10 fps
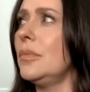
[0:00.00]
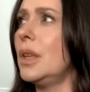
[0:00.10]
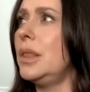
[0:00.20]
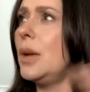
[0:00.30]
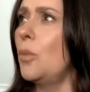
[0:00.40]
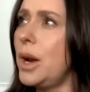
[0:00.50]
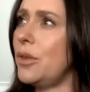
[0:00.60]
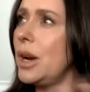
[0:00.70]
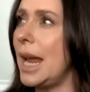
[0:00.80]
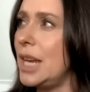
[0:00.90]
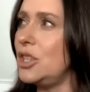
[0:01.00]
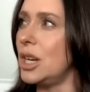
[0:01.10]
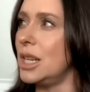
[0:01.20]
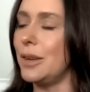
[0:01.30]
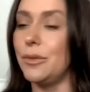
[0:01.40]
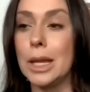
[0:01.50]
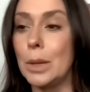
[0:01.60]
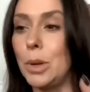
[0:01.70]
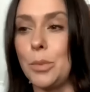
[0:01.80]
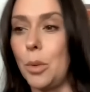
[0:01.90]
that whatever age it is, I feel
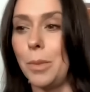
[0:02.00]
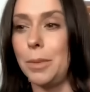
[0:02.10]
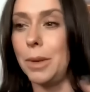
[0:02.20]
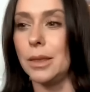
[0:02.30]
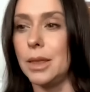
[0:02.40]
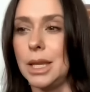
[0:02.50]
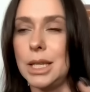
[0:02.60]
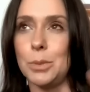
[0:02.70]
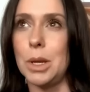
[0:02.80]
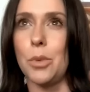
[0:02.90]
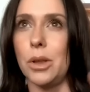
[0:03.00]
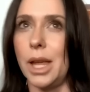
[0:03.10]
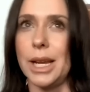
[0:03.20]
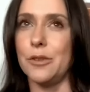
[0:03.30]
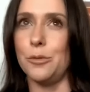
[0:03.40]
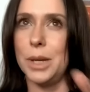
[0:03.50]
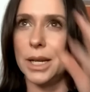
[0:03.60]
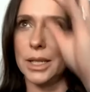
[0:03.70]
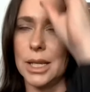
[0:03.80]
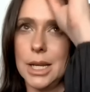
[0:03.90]
like people, maybe these people like have
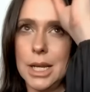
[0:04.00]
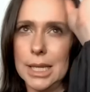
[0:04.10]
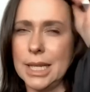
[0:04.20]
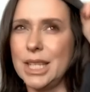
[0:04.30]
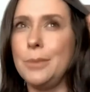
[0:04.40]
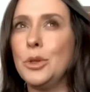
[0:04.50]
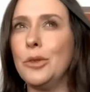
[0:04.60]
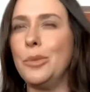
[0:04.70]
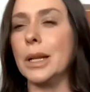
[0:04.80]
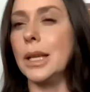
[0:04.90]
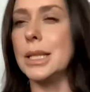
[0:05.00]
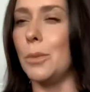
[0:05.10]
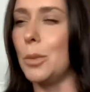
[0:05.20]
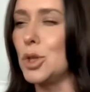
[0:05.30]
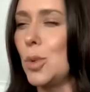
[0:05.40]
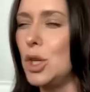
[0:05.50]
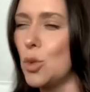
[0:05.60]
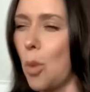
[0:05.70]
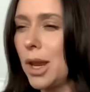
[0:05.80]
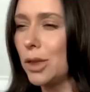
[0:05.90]
picked, they seem to have picked like somewhere between
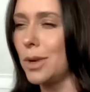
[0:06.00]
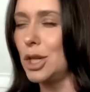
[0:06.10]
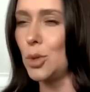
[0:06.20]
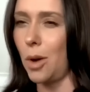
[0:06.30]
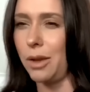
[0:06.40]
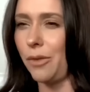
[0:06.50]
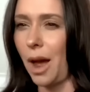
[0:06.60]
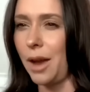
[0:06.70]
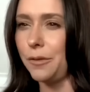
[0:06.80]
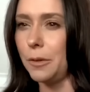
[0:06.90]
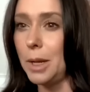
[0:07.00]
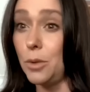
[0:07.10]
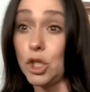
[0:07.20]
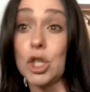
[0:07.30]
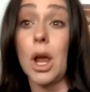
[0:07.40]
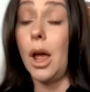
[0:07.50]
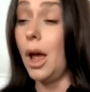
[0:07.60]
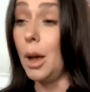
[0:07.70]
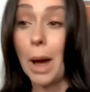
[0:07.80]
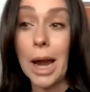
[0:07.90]
23 and 25 for me, which
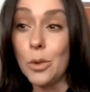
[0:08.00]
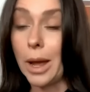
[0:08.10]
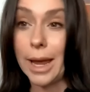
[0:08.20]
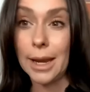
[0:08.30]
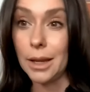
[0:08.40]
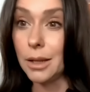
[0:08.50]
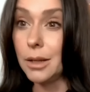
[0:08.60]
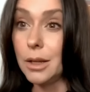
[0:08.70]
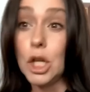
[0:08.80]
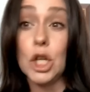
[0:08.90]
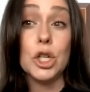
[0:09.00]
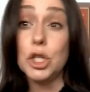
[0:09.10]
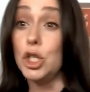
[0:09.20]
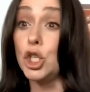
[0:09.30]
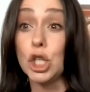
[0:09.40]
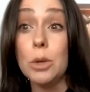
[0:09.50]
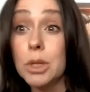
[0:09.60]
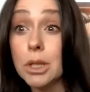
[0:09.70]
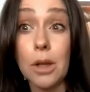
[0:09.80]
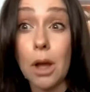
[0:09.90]
by the way, she
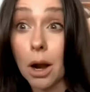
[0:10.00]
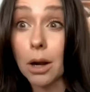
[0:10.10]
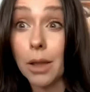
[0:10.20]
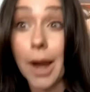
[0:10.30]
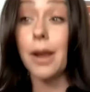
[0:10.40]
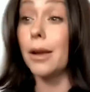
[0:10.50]
was a looker. Like